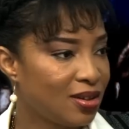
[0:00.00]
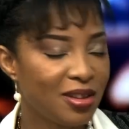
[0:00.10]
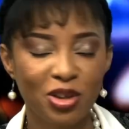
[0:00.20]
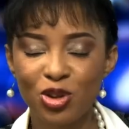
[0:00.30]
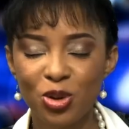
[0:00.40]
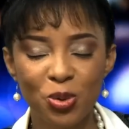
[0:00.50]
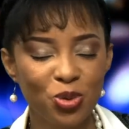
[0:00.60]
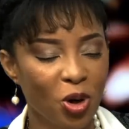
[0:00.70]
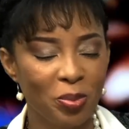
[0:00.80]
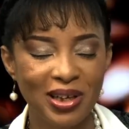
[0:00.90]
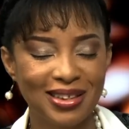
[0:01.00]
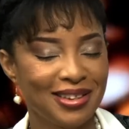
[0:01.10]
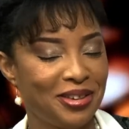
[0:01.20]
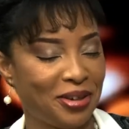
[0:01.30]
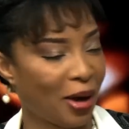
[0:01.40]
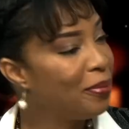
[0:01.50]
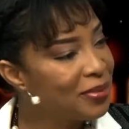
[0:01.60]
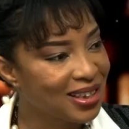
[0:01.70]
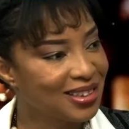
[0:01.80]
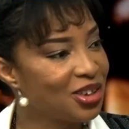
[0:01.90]
Look at you dropping
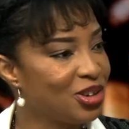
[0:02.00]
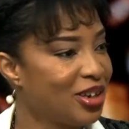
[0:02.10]
gems at such